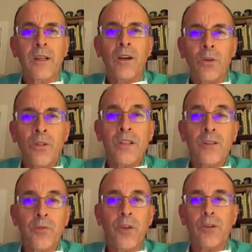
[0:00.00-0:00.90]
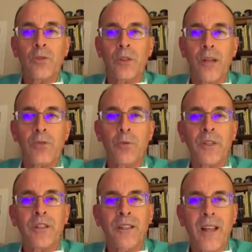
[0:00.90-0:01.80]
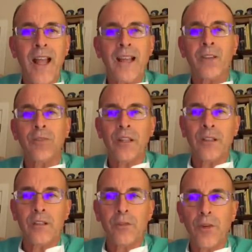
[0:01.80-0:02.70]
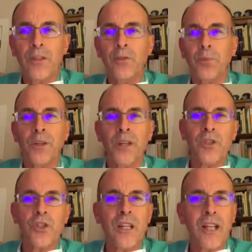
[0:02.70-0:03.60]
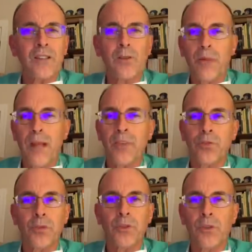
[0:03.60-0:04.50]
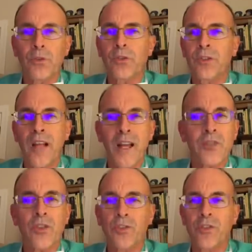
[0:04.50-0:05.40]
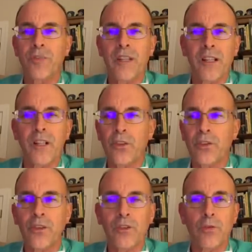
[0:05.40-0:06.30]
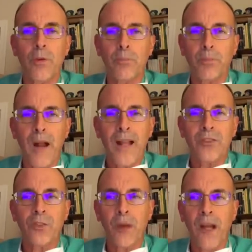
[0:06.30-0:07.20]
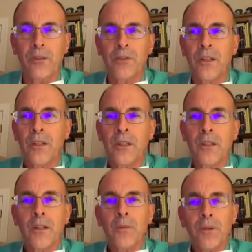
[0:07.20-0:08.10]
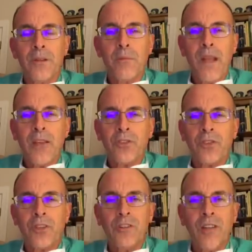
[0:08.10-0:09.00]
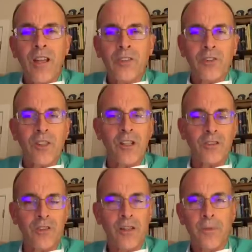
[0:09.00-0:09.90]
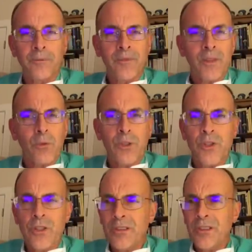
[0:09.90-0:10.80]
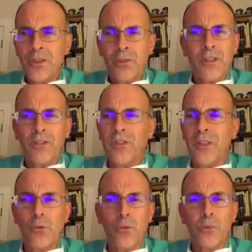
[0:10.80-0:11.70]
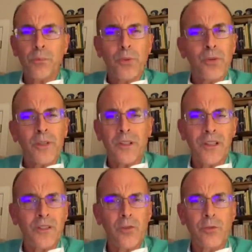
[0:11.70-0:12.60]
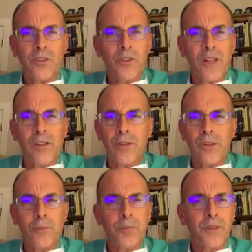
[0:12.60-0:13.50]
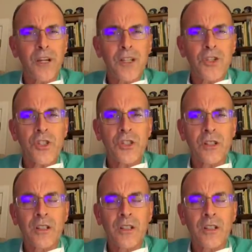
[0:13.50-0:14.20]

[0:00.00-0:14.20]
Only the federal government can activate the Defense Production Act to mass produce not just the ventilators that Trump brags about, but the masks and test kits, which curiously weren't put into accelerated production,